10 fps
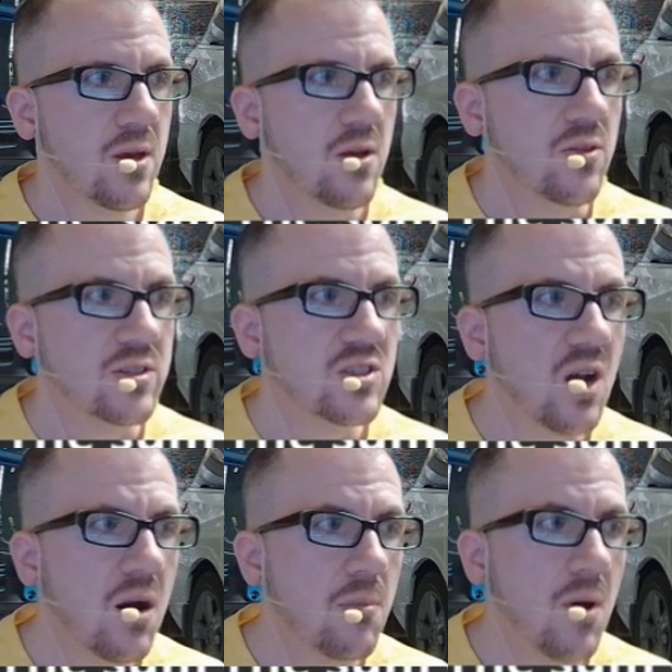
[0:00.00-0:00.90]
The
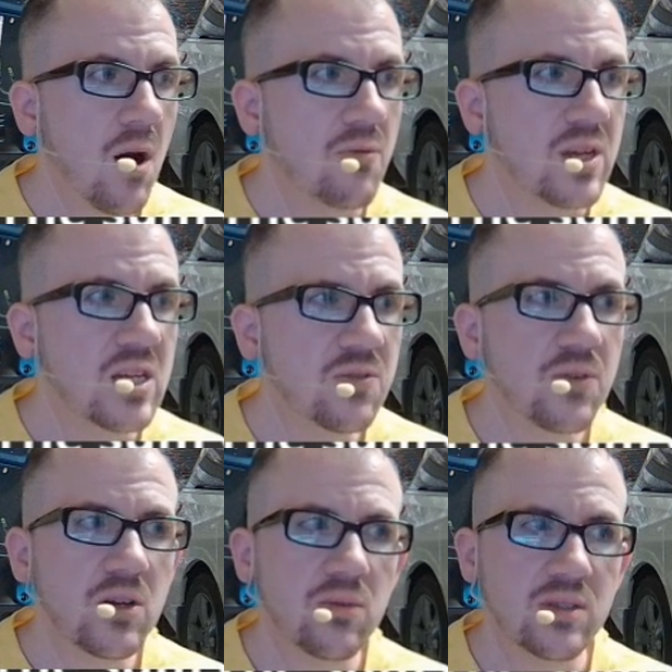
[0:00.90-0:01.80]
sum of each
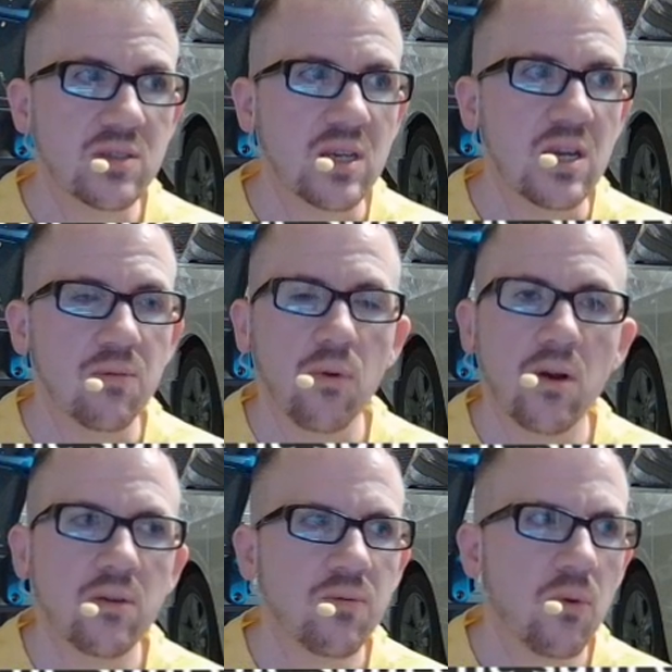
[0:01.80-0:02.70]
frequency in
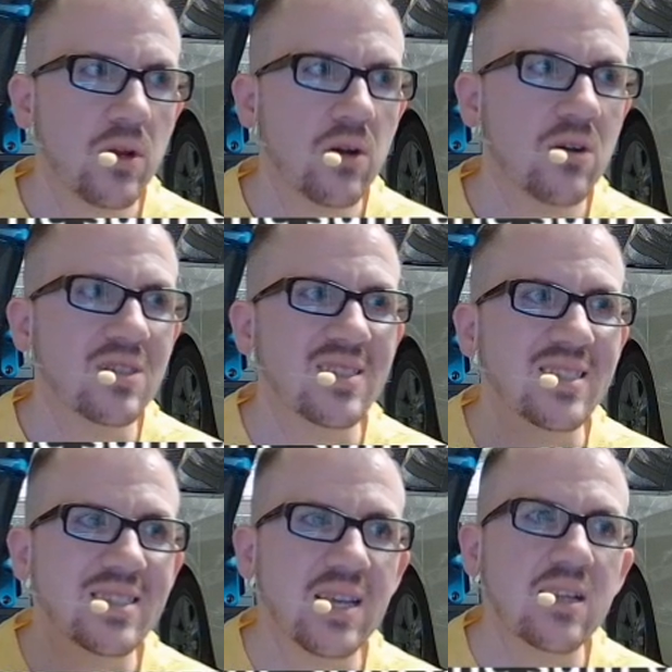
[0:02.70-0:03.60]
440 hertz
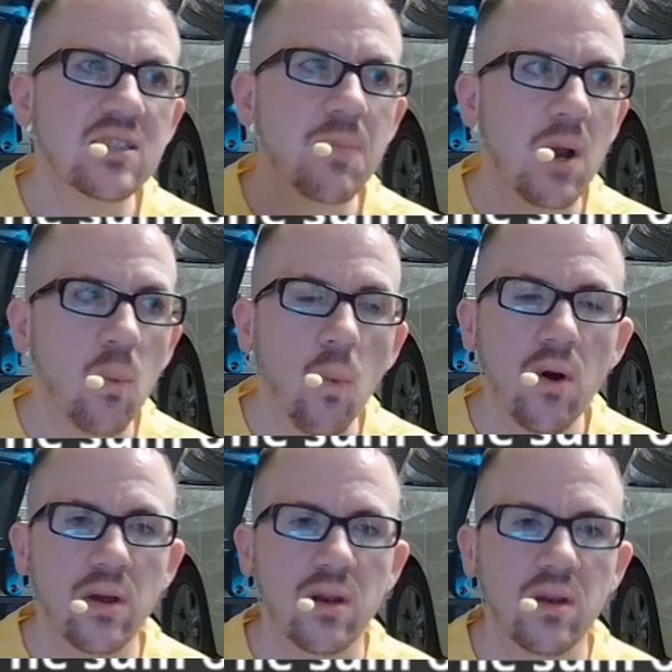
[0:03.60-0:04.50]
descends by
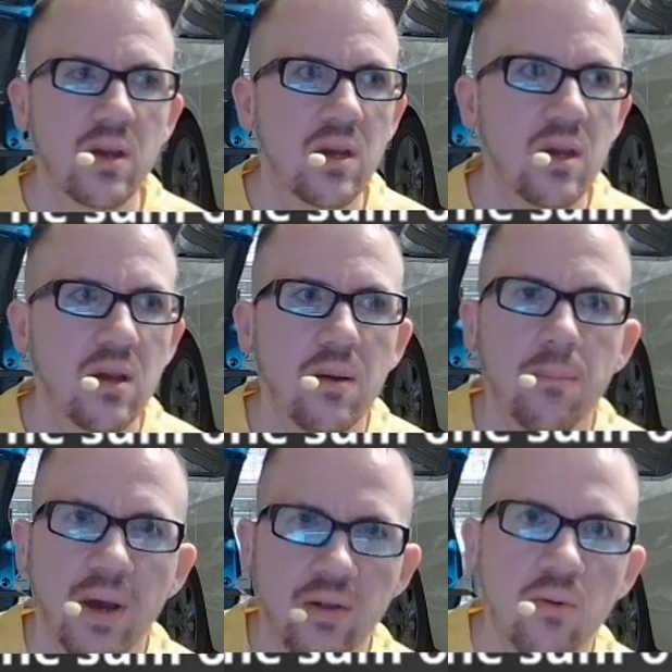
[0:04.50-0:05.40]
1
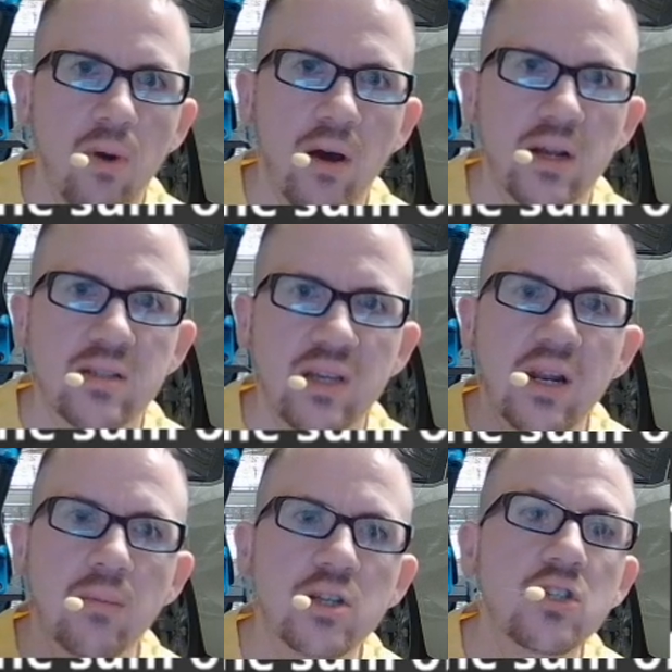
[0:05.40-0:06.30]
by the harmonics, and I'm
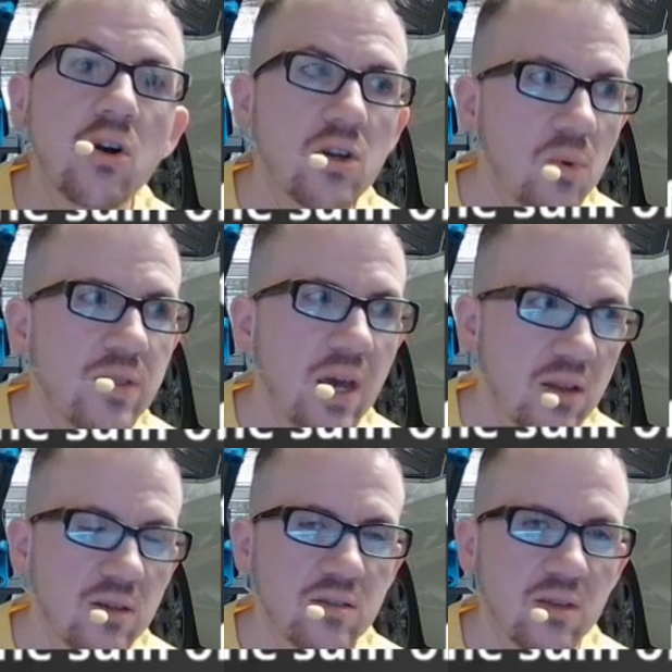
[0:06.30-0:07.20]
going to show you what that
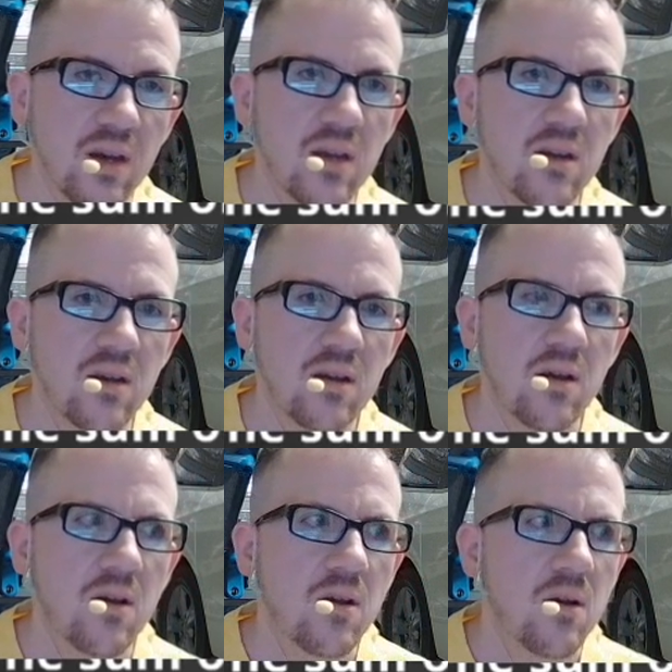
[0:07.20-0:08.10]
looks like.
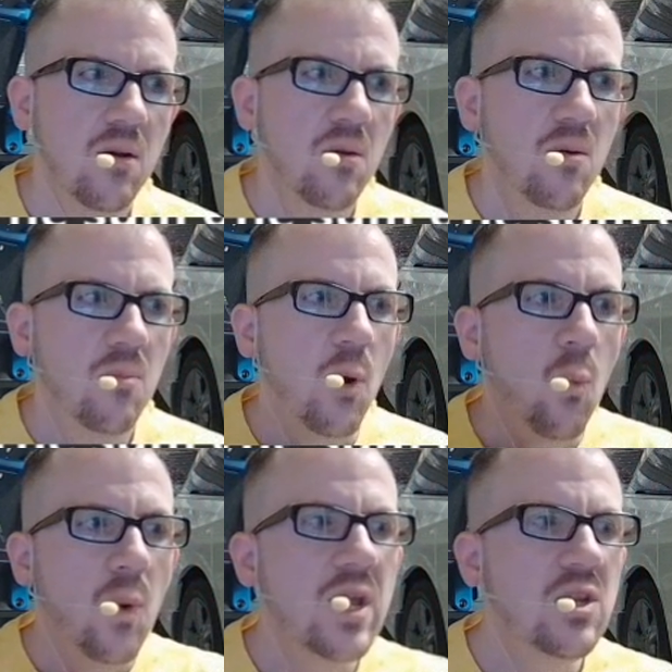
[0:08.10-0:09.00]
But
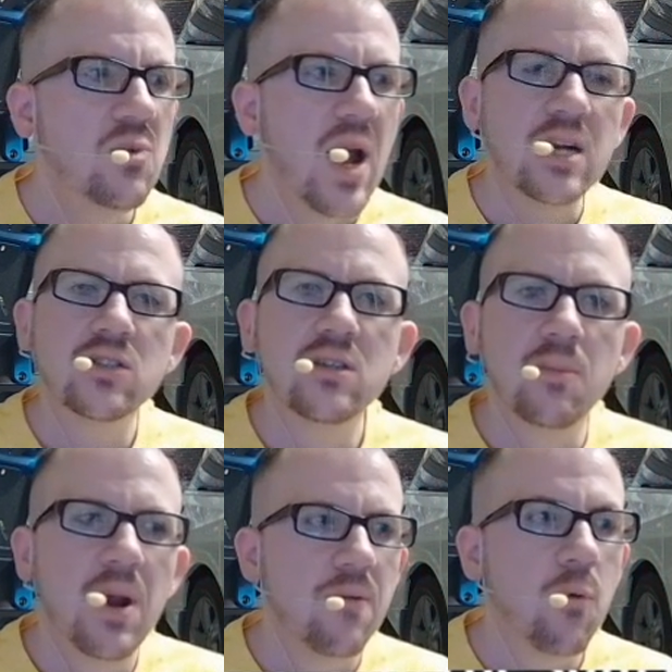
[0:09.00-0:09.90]
when you actually
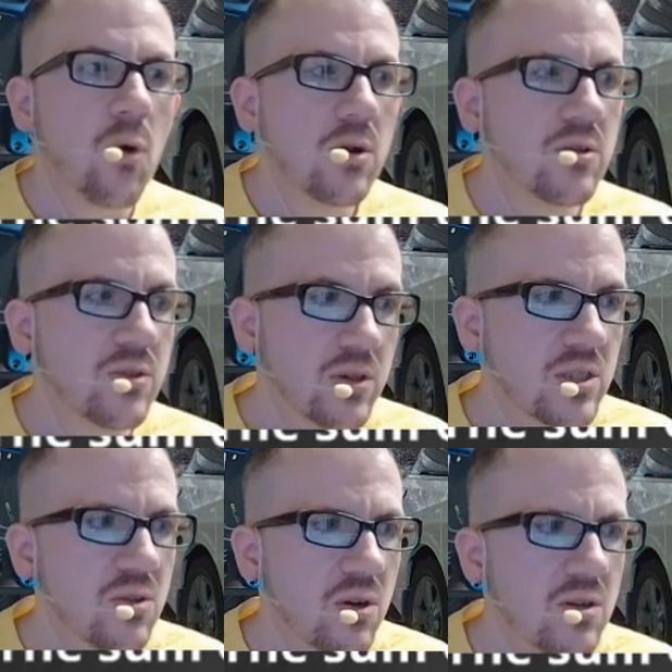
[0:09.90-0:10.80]
compare
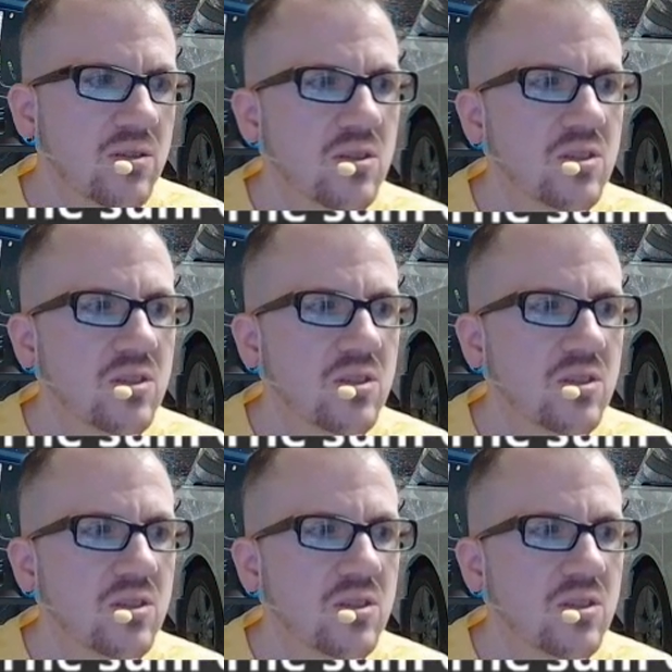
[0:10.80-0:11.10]
432 hertz, the